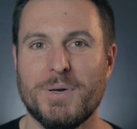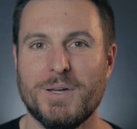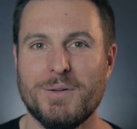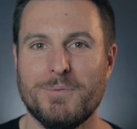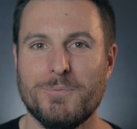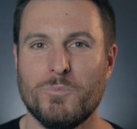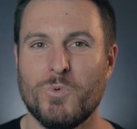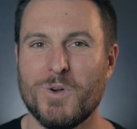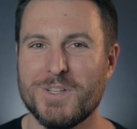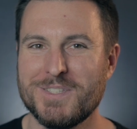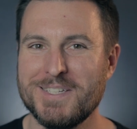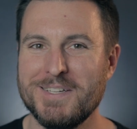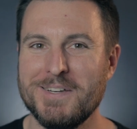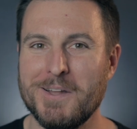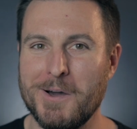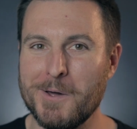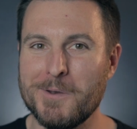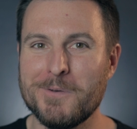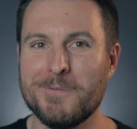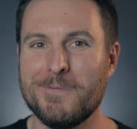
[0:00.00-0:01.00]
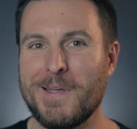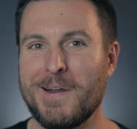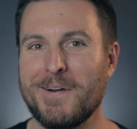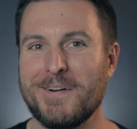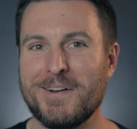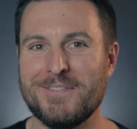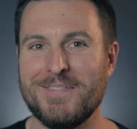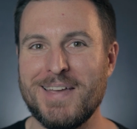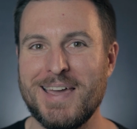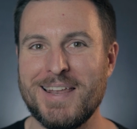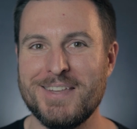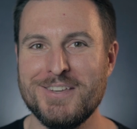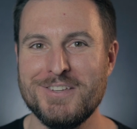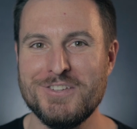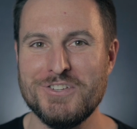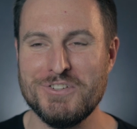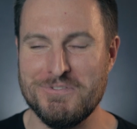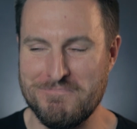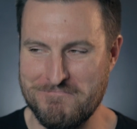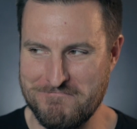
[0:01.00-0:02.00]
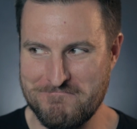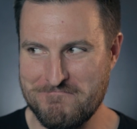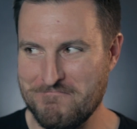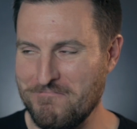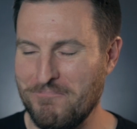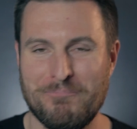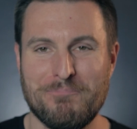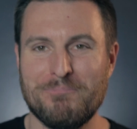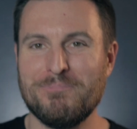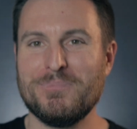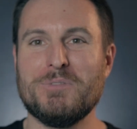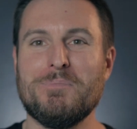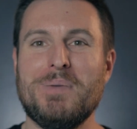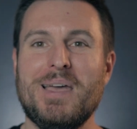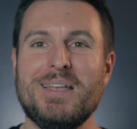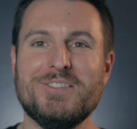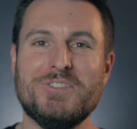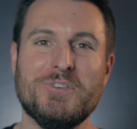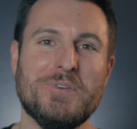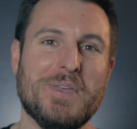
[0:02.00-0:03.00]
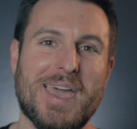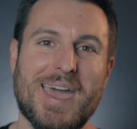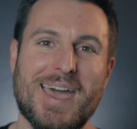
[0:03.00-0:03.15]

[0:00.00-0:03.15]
But what's an unfair advantage? Depends who you